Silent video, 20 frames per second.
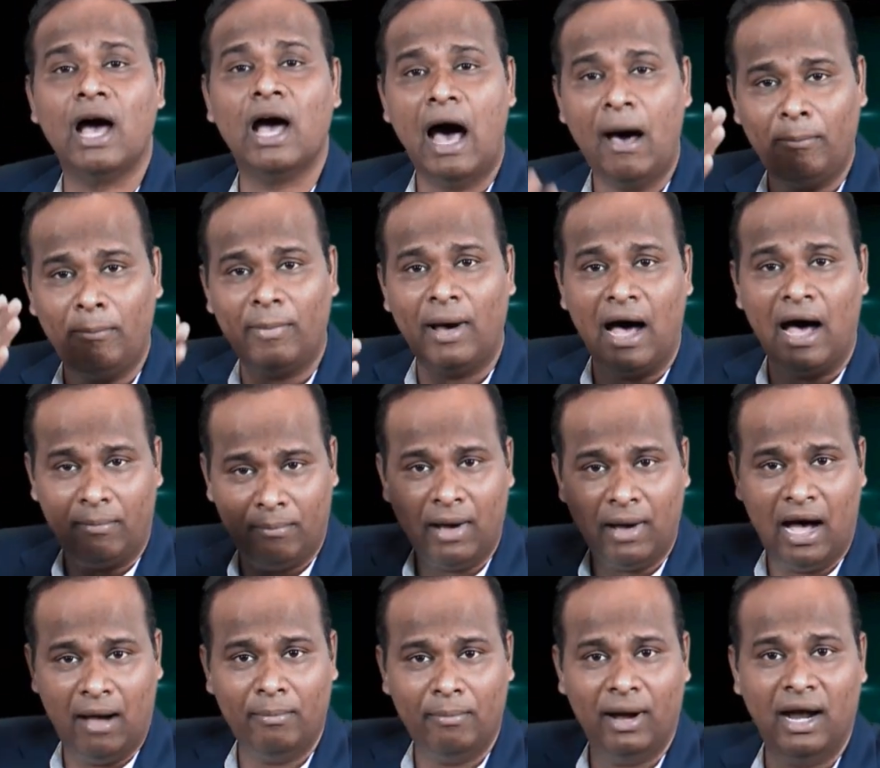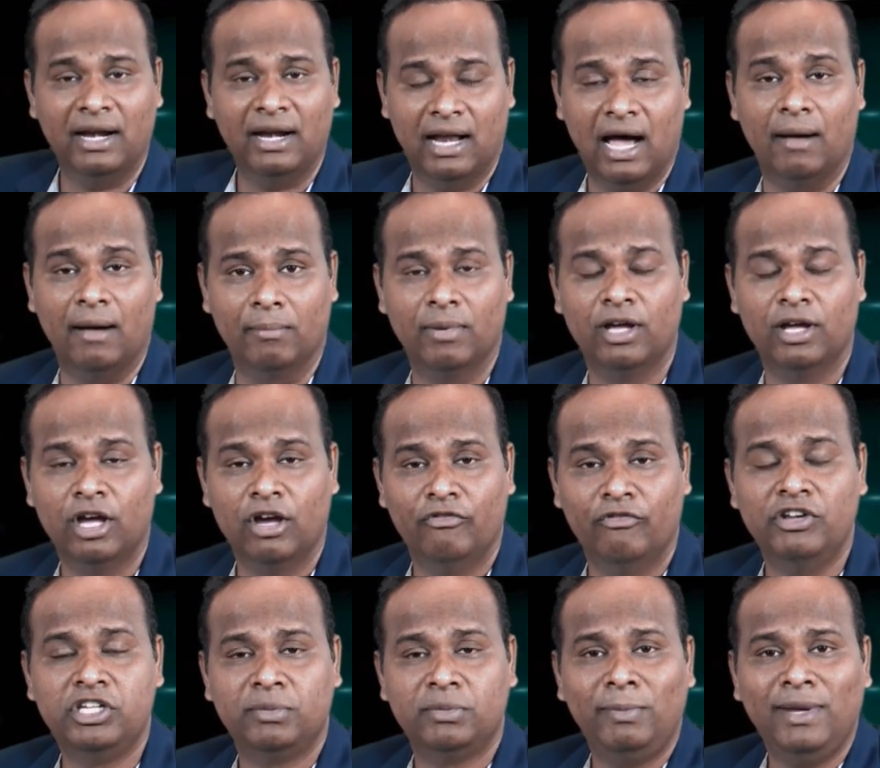up and up,
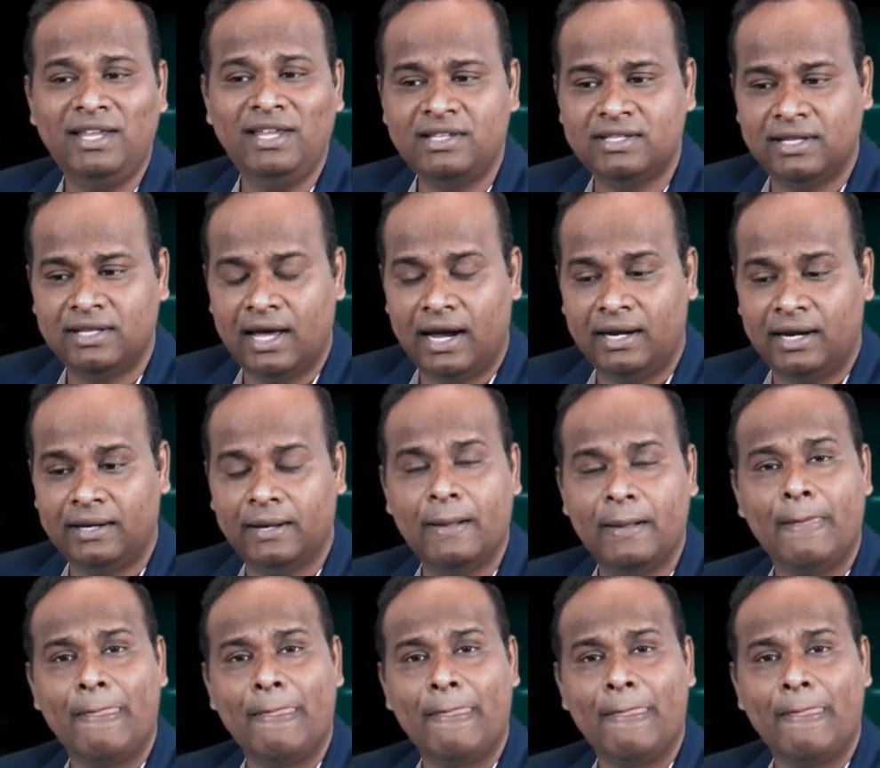which means that